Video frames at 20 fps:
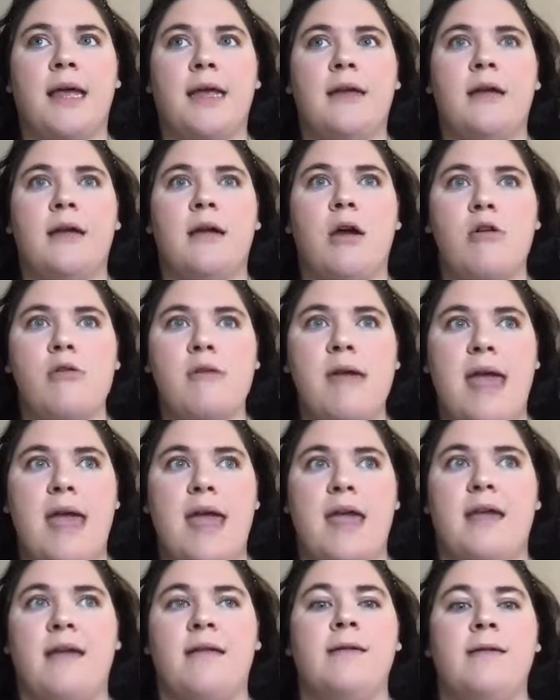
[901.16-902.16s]
like,
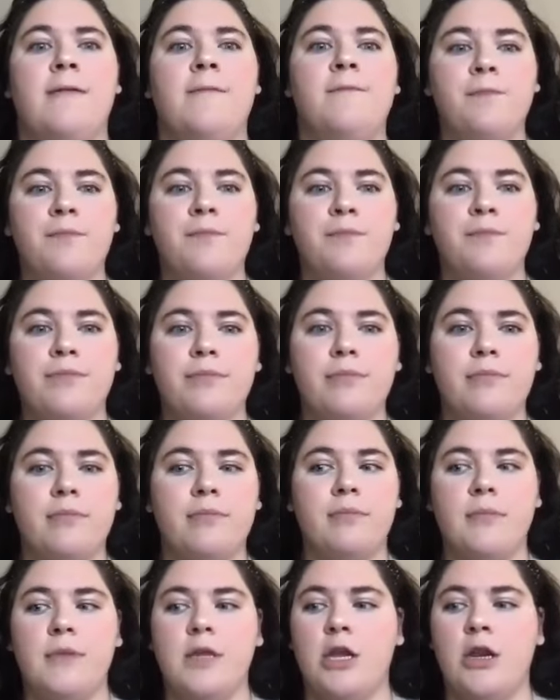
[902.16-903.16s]
okay,
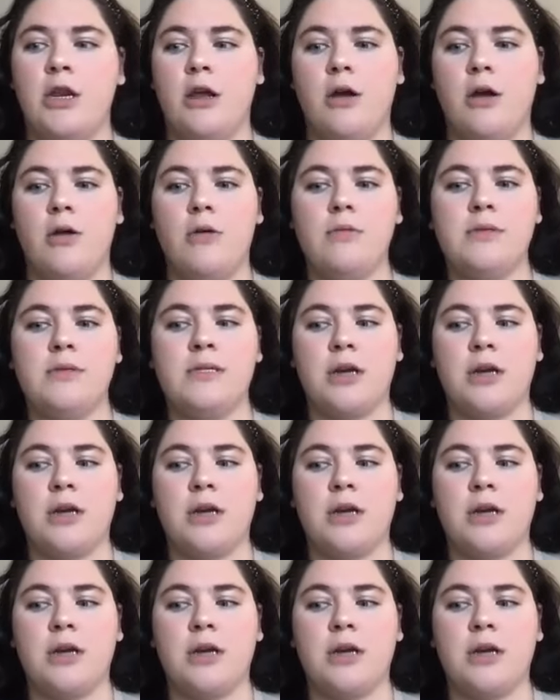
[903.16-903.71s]
you know,